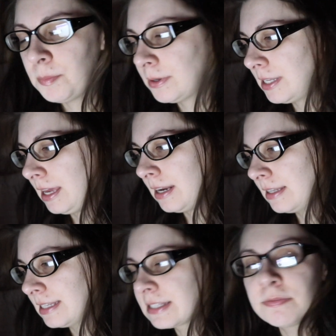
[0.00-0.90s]
about to
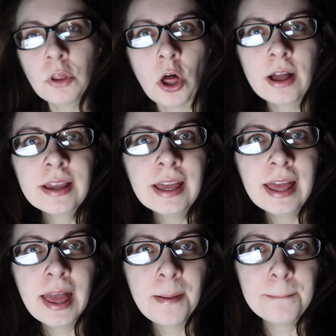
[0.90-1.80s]
edit this vlog
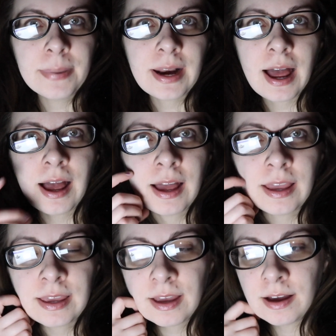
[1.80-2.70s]
but
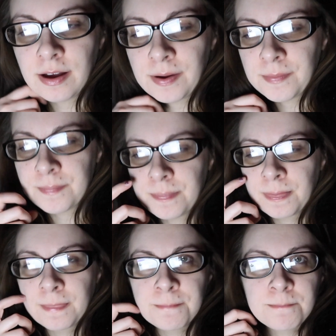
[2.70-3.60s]
I um,
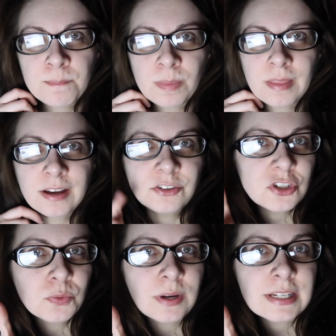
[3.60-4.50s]

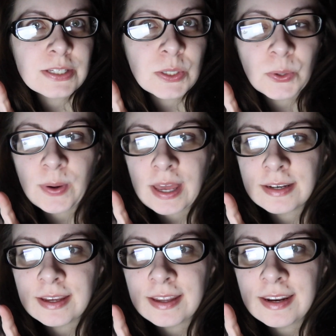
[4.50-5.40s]
just wanted to
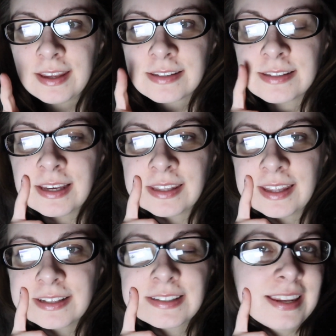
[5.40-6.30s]
end it and say
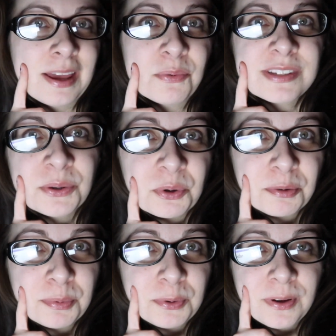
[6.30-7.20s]
that today was
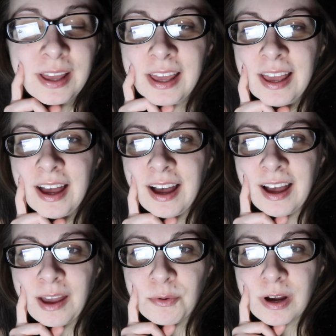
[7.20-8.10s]
horrible.
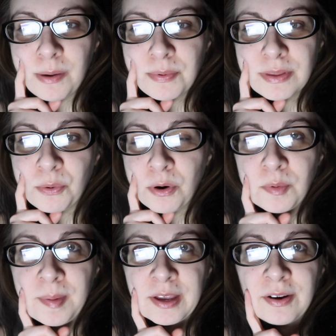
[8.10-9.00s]
I woke up with a
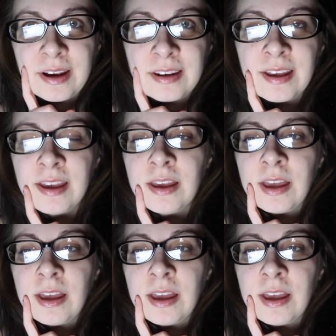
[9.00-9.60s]
horrible migraine,